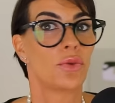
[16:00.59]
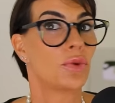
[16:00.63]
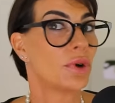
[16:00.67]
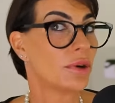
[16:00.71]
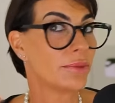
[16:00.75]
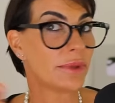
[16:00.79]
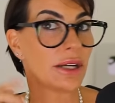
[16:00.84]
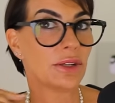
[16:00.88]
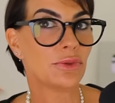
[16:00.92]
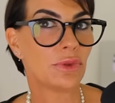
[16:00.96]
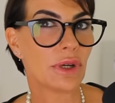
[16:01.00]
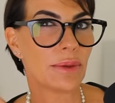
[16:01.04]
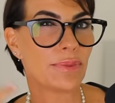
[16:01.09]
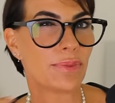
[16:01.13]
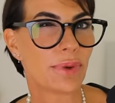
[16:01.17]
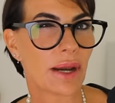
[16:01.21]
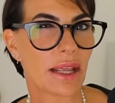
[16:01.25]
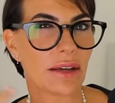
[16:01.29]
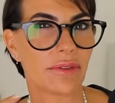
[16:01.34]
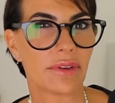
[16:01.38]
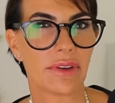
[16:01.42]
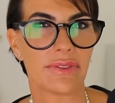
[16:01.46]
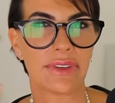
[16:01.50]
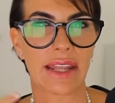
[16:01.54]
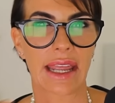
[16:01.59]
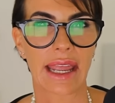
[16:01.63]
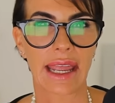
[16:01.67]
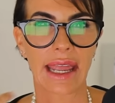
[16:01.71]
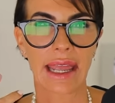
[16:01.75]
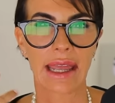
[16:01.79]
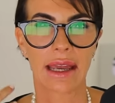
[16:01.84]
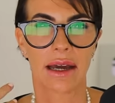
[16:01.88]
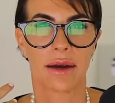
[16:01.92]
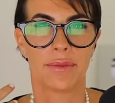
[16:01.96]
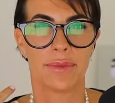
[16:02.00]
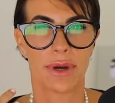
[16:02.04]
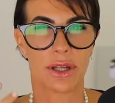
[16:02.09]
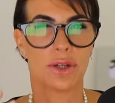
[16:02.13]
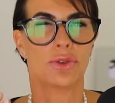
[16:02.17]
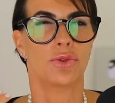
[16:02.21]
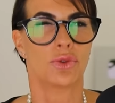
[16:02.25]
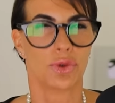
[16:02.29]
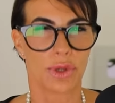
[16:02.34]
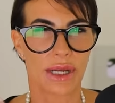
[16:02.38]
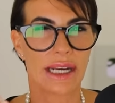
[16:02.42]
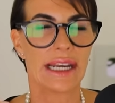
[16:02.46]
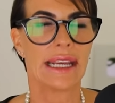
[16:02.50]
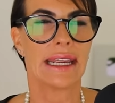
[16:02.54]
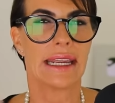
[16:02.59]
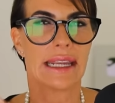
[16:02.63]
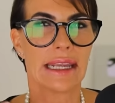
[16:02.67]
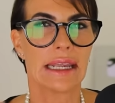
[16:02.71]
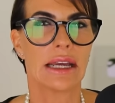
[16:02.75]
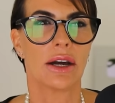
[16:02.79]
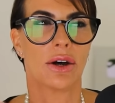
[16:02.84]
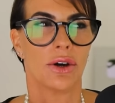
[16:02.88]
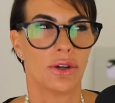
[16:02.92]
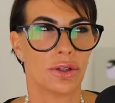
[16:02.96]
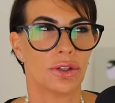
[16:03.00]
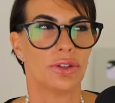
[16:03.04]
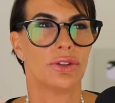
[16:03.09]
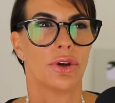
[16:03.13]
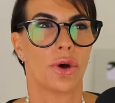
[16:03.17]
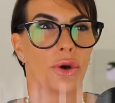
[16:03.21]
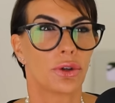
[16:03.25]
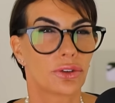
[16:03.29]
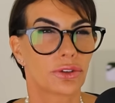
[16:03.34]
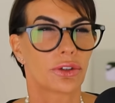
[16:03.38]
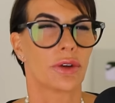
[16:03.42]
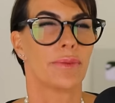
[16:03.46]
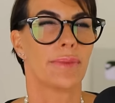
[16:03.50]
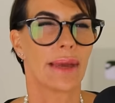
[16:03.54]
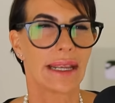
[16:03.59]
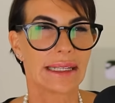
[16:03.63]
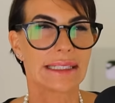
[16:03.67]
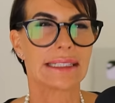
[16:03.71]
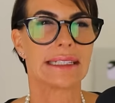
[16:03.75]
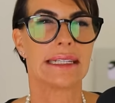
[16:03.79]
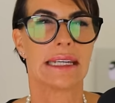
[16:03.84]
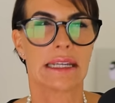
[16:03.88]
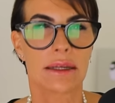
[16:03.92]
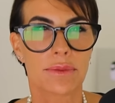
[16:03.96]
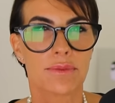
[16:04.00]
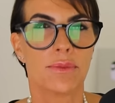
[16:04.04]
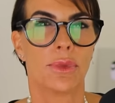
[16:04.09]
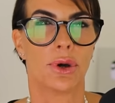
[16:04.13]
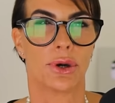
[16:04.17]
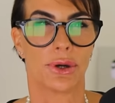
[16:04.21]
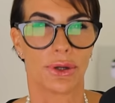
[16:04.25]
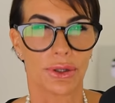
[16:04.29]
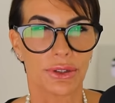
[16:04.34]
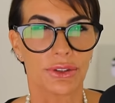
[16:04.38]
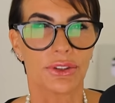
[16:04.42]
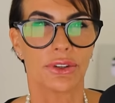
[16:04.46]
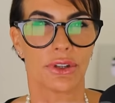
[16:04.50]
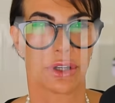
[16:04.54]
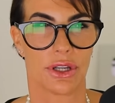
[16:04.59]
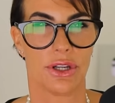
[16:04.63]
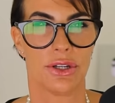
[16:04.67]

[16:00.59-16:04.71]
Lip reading: a woman we play with the hair, but really on an automatic mode.